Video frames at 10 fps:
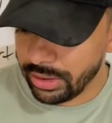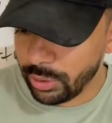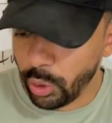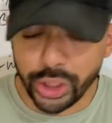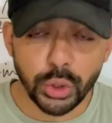
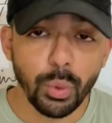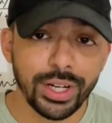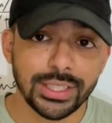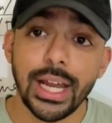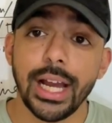Christian Wood
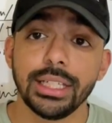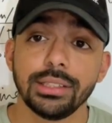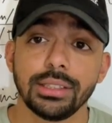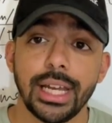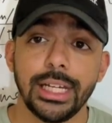is
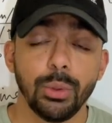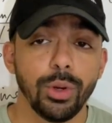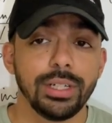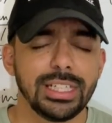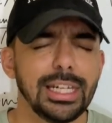nice, and he
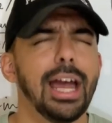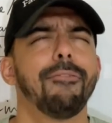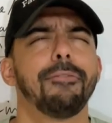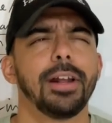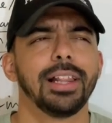would
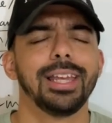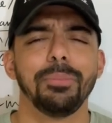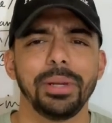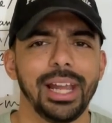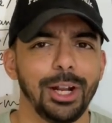definitely
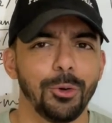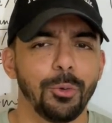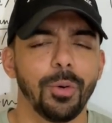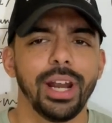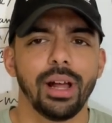be a
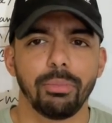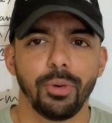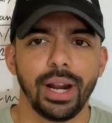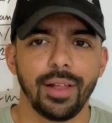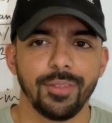great
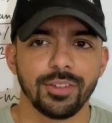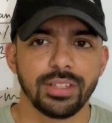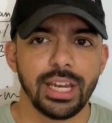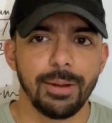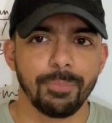upgrade on this
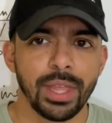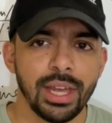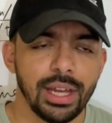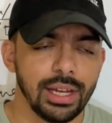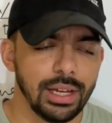team.
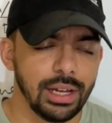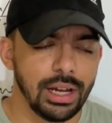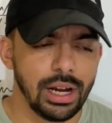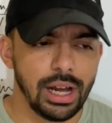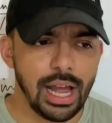
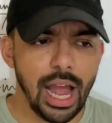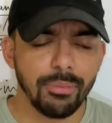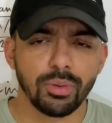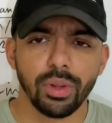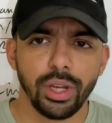
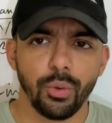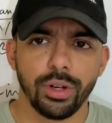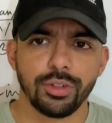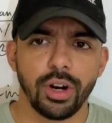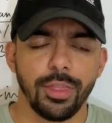Absolutely
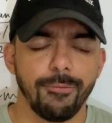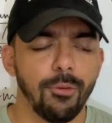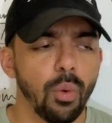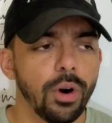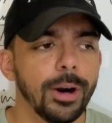would start at
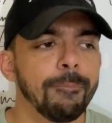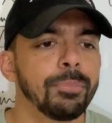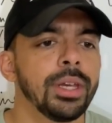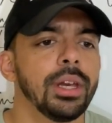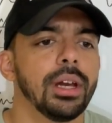four,
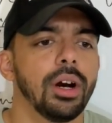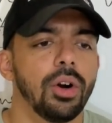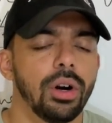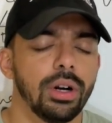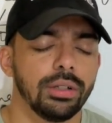
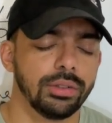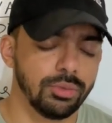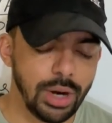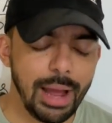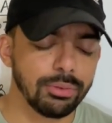or, or,
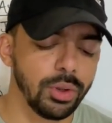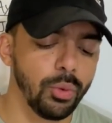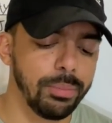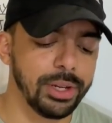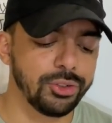or absolutely
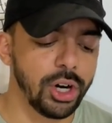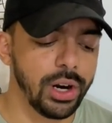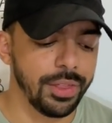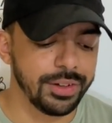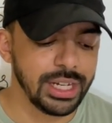would be a starter
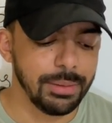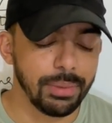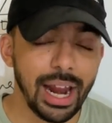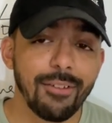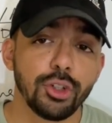on the team.
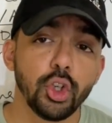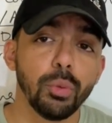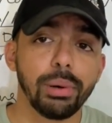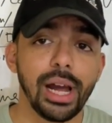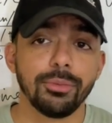But I have two
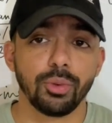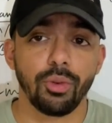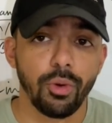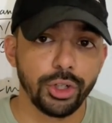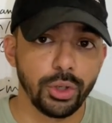problems with
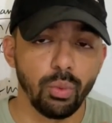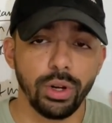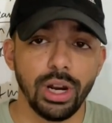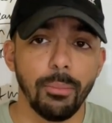Christian Wood.